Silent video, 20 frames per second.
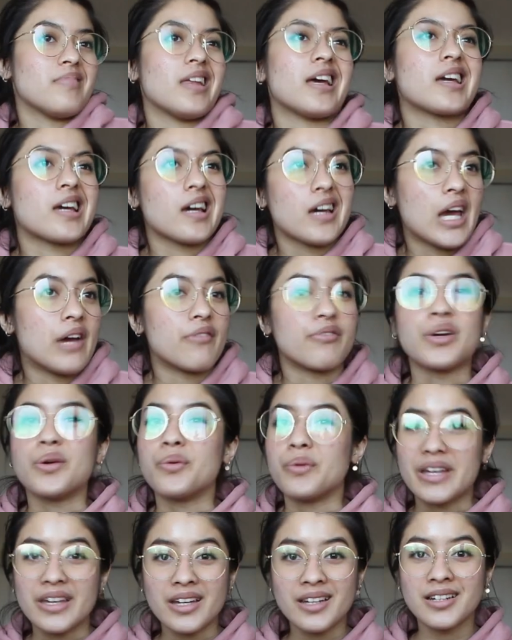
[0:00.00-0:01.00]
like every
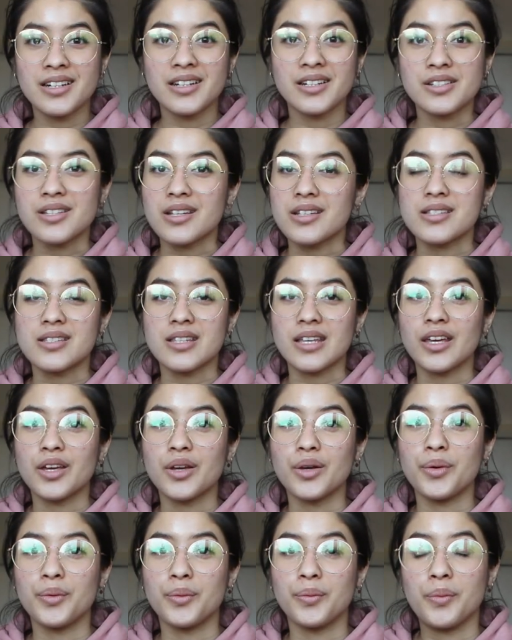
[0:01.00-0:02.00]
week to
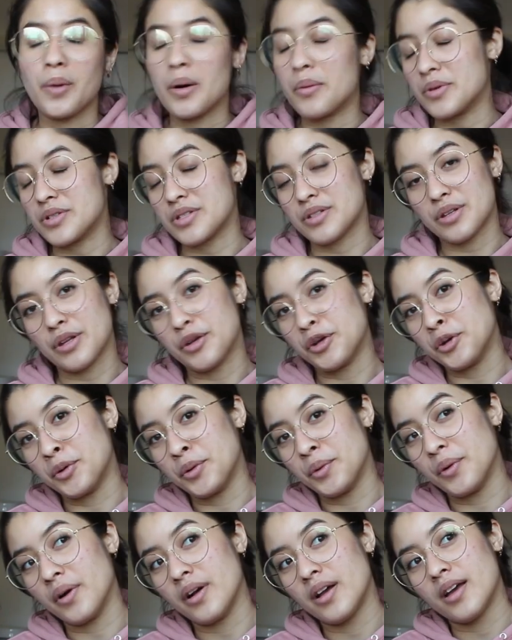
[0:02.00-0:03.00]
see what was new
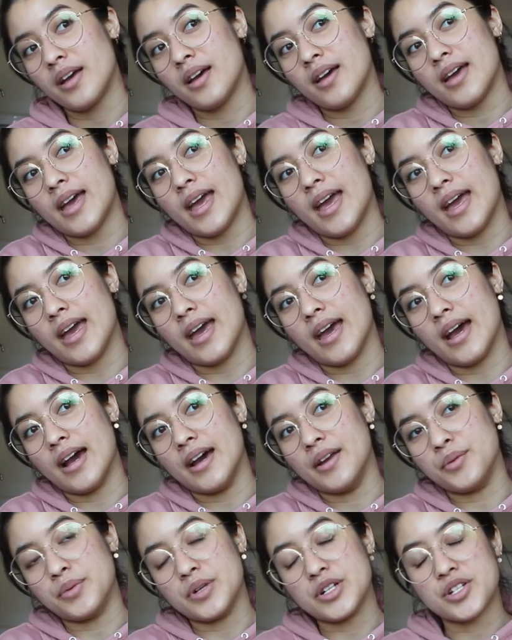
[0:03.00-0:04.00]

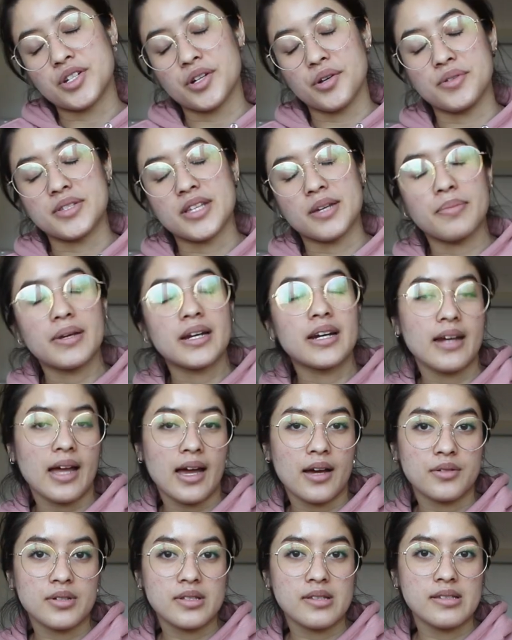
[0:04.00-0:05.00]
and which shows had been
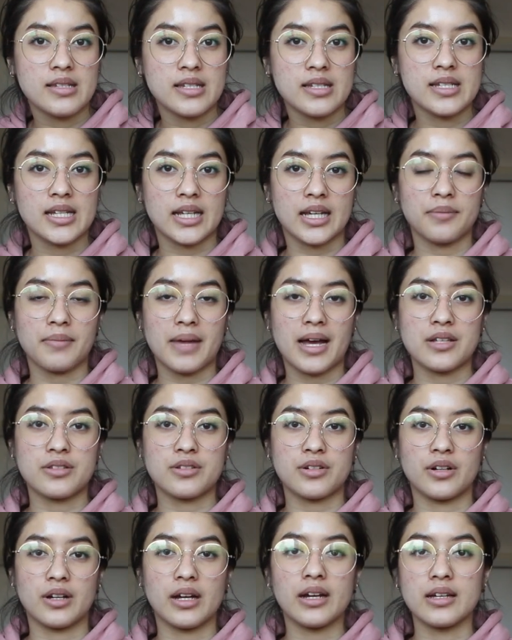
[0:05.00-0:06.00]
announced.
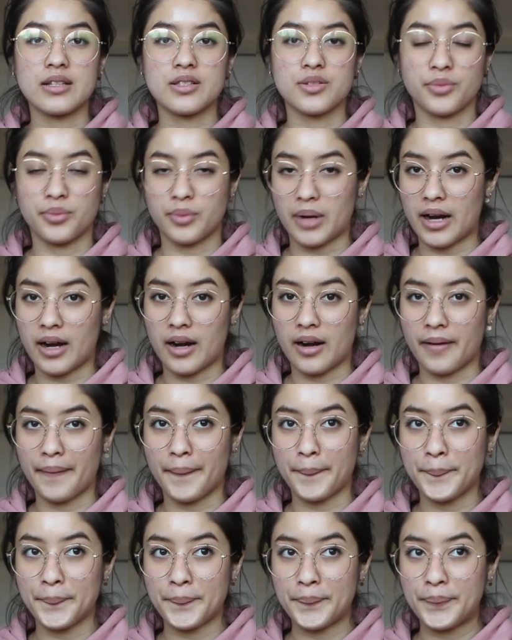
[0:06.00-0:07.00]
Ticketmaster is where